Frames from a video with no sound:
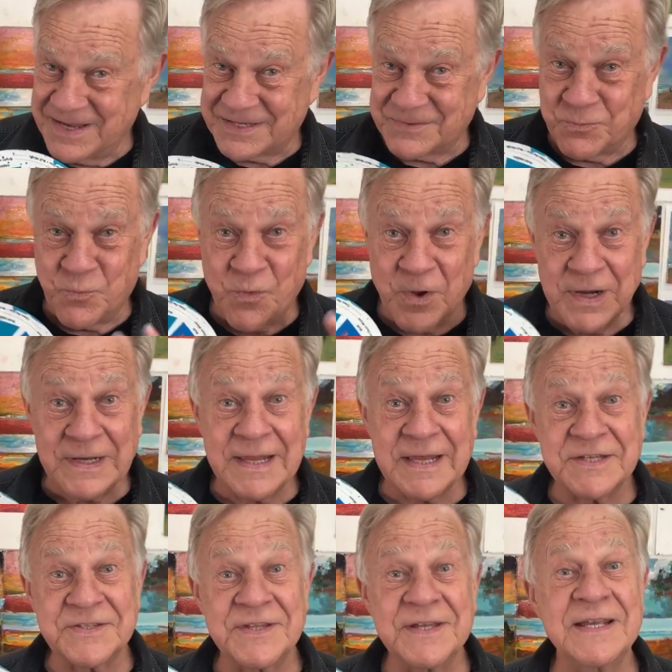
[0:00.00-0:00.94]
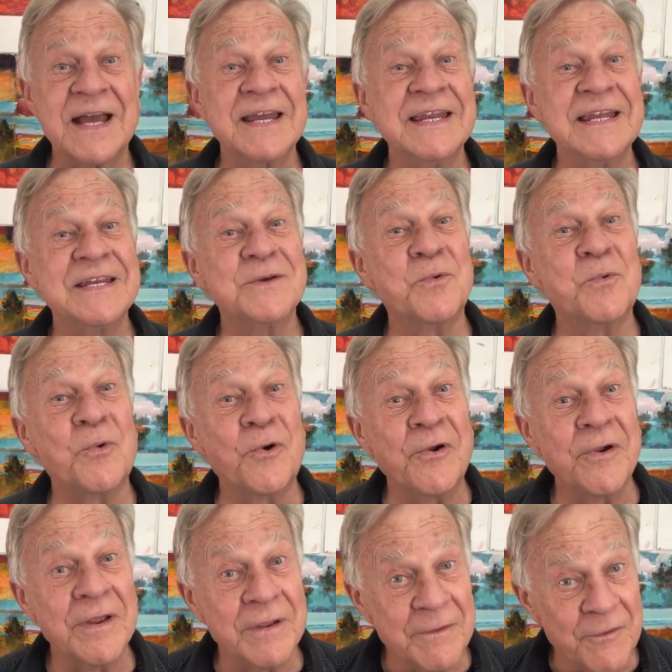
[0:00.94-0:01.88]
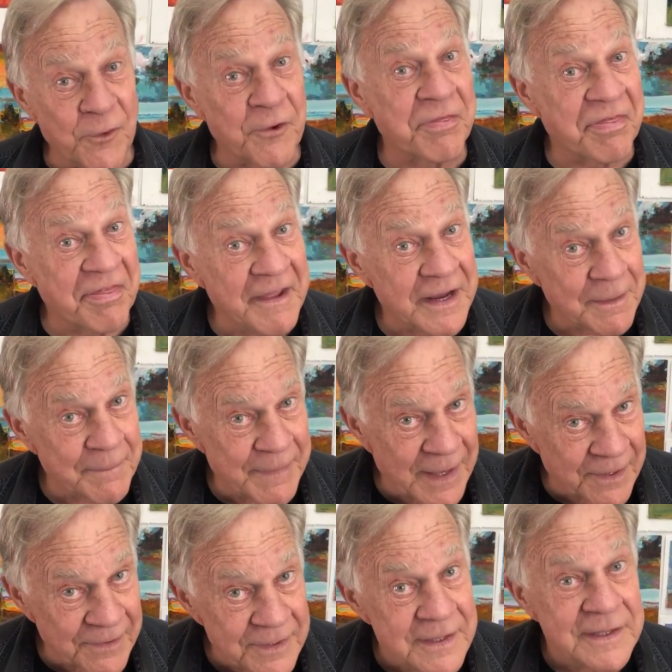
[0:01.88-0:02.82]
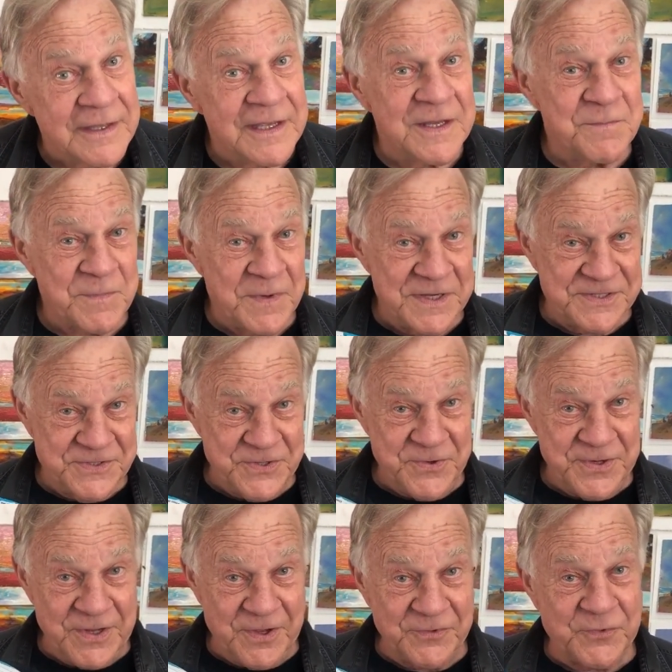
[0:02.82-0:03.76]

It's one less thing I need to worry or think about in my studio.